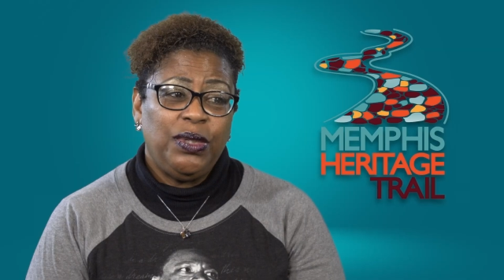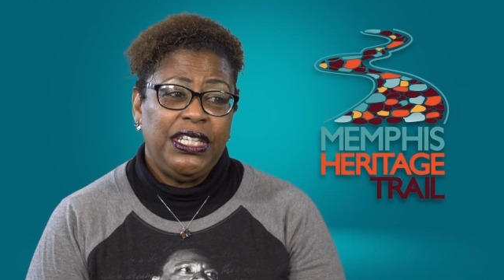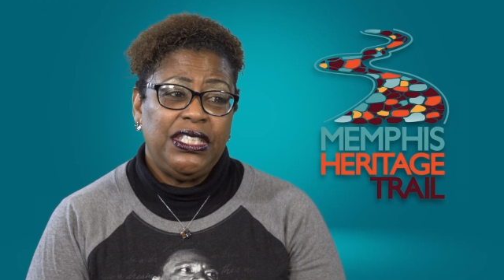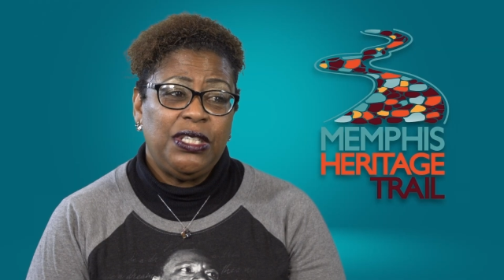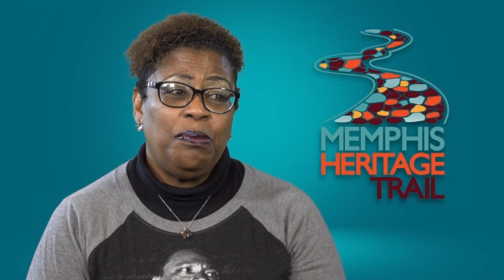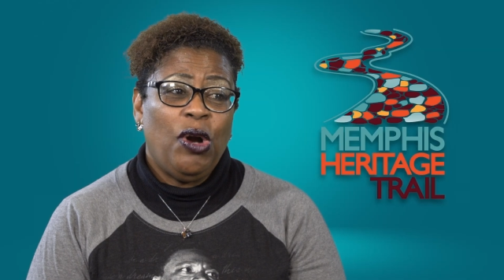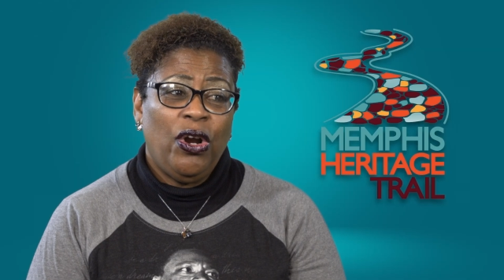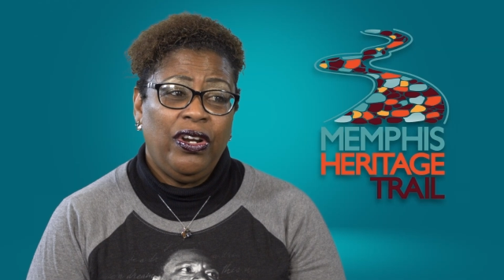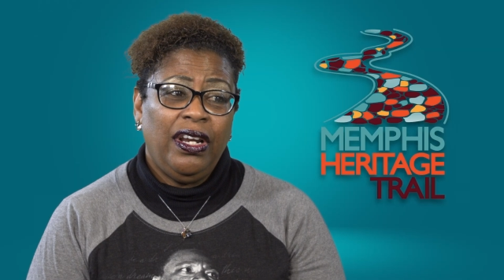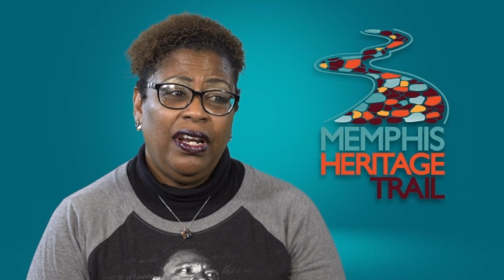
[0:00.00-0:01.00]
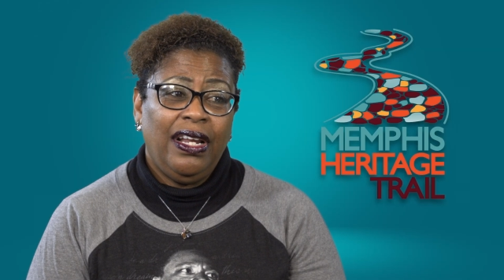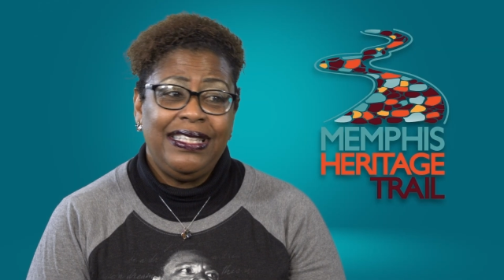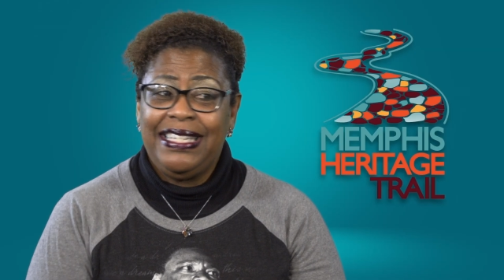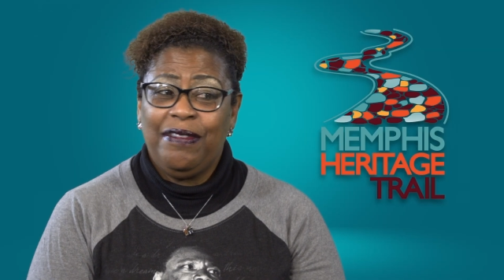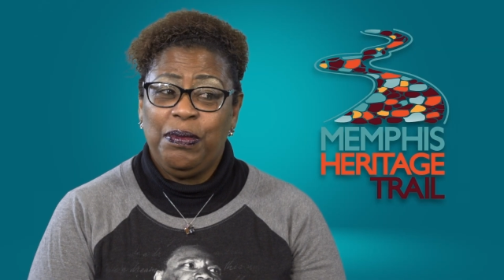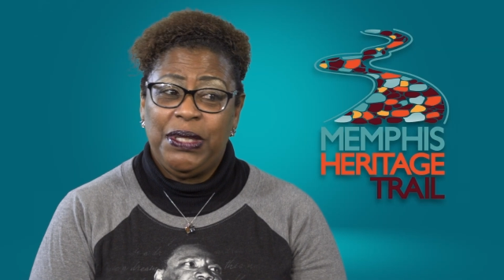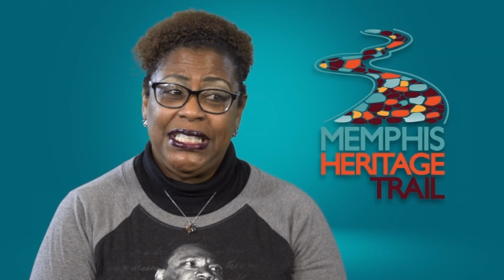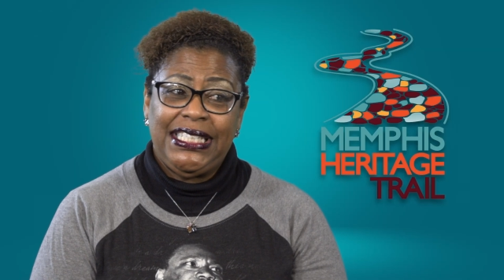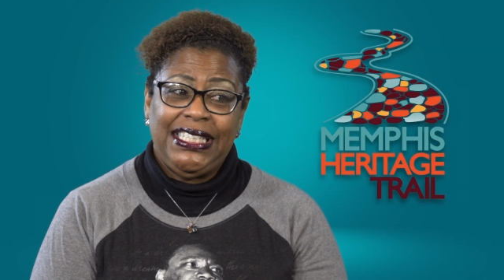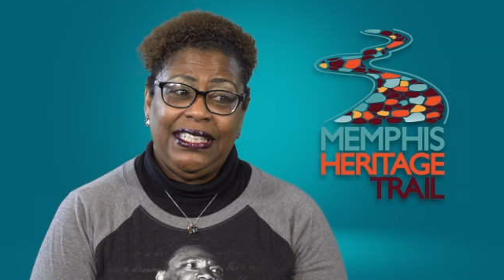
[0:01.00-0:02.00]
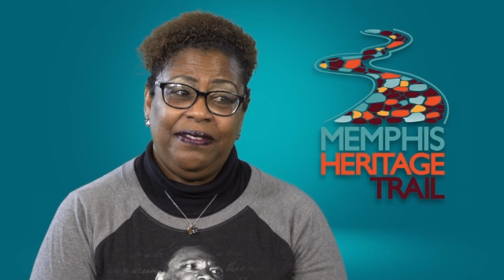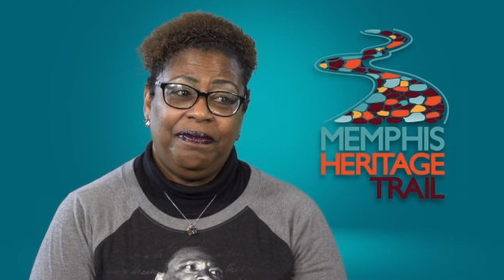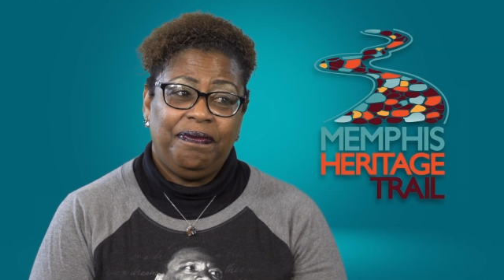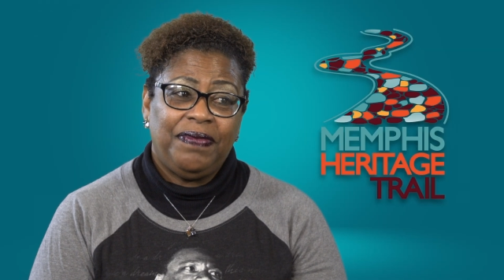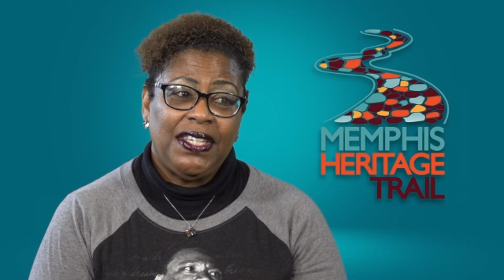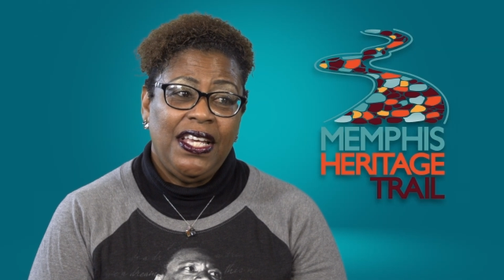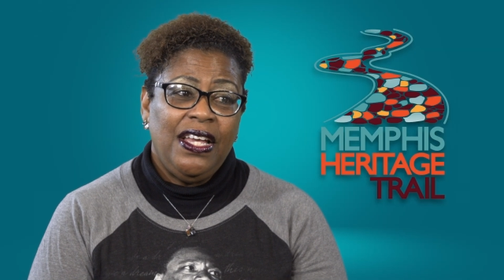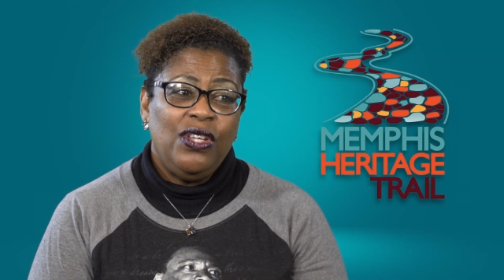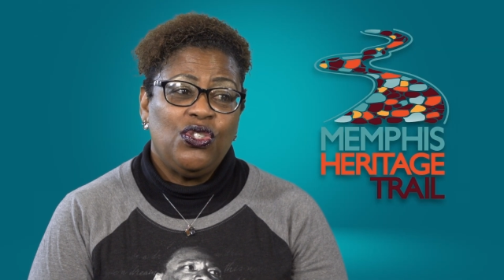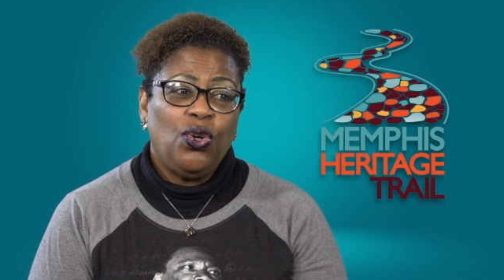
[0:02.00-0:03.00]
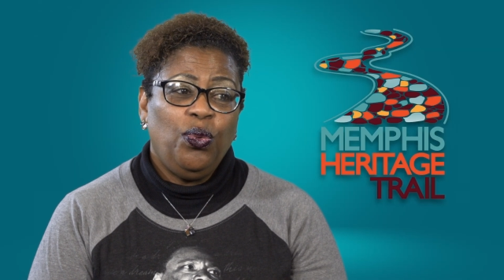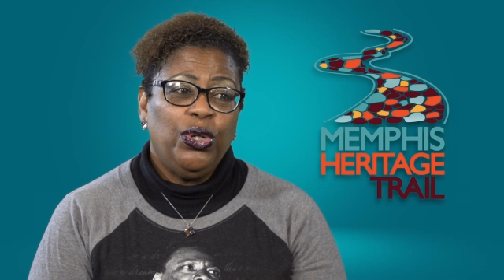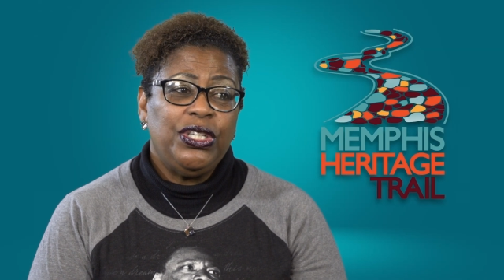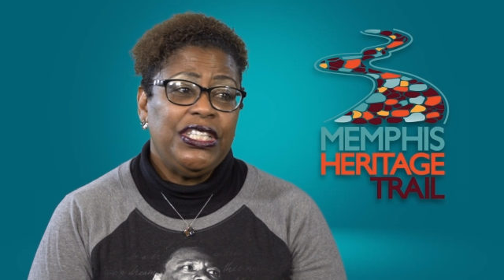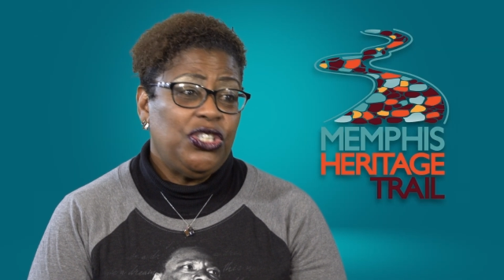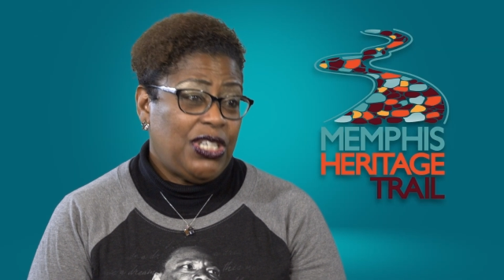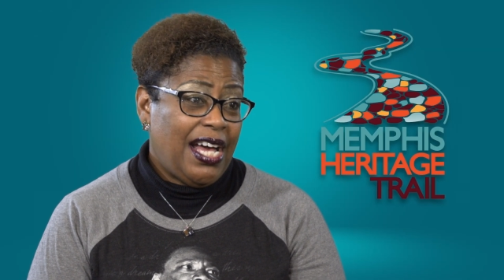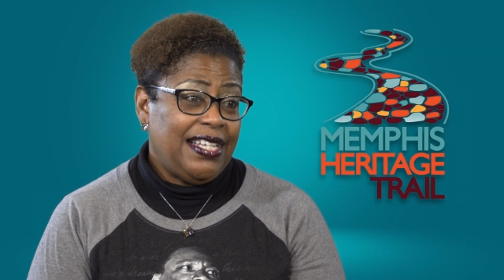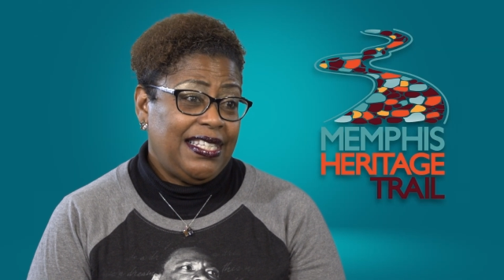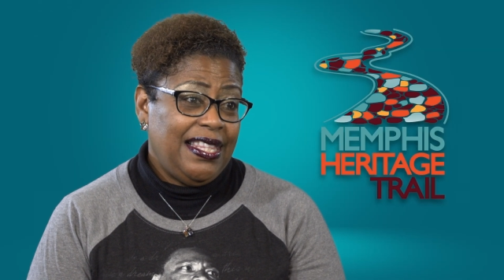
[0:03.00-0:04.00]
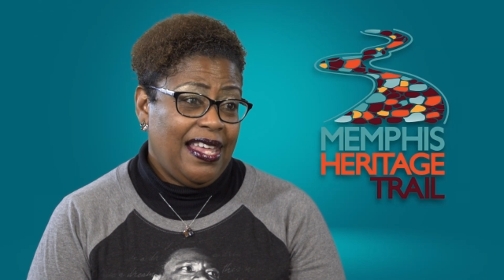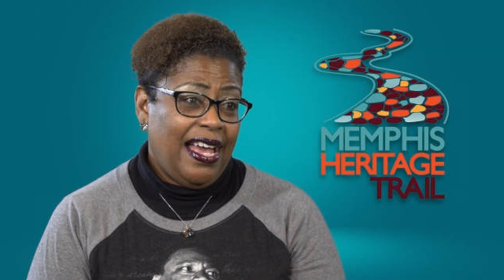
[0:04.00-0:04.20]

it relates to Martin has never been seen. So we're digitizing